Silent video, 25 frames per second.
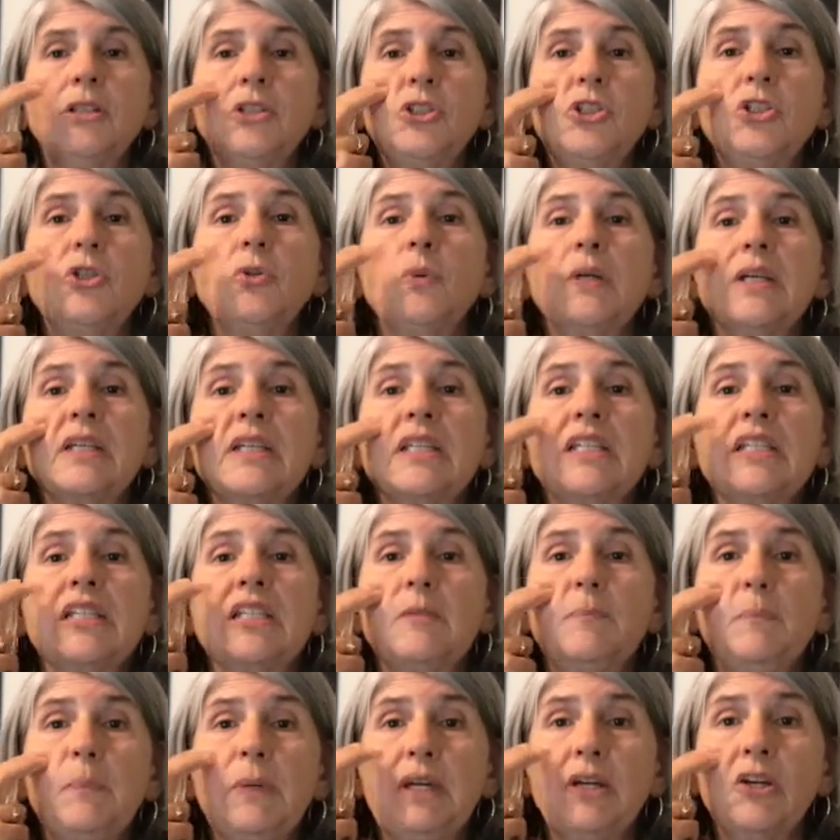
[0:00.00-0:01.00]
to
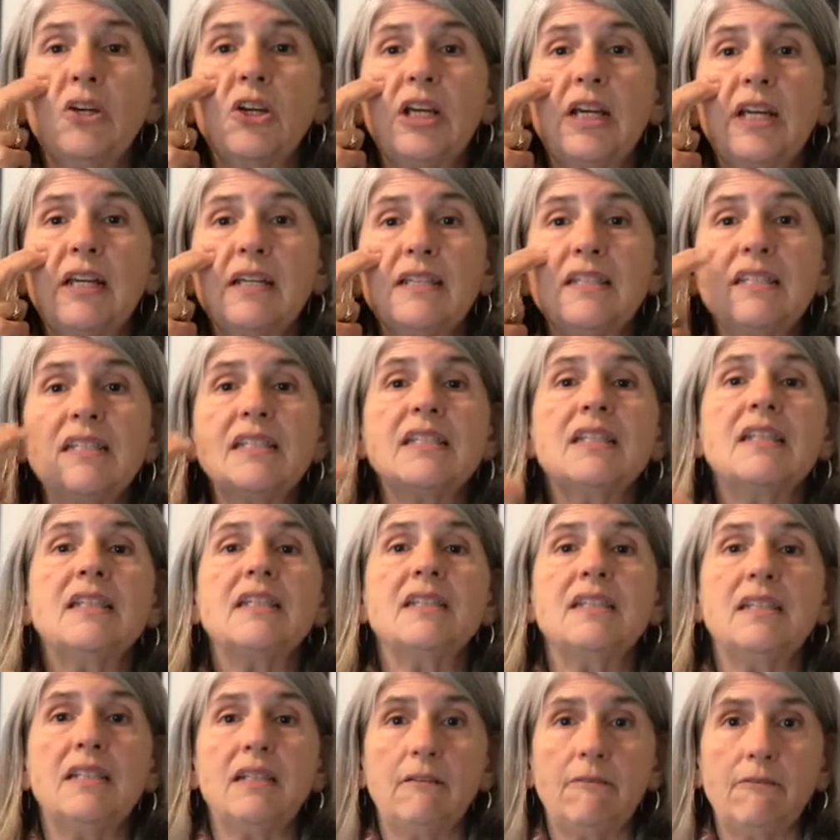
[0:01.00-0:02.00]
experience
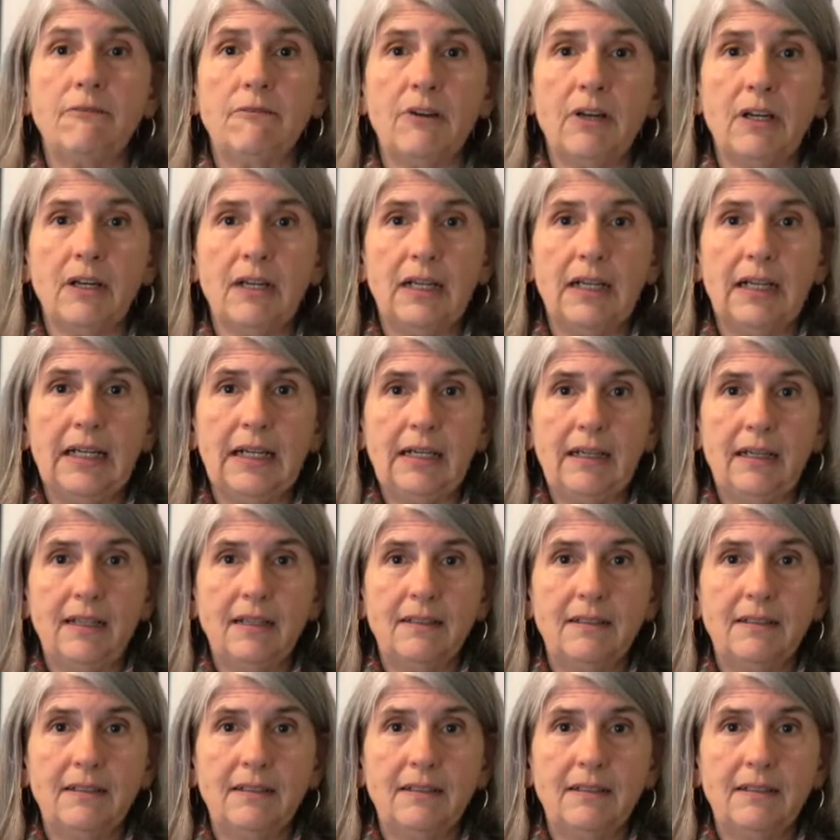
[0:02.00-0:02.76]
it differently.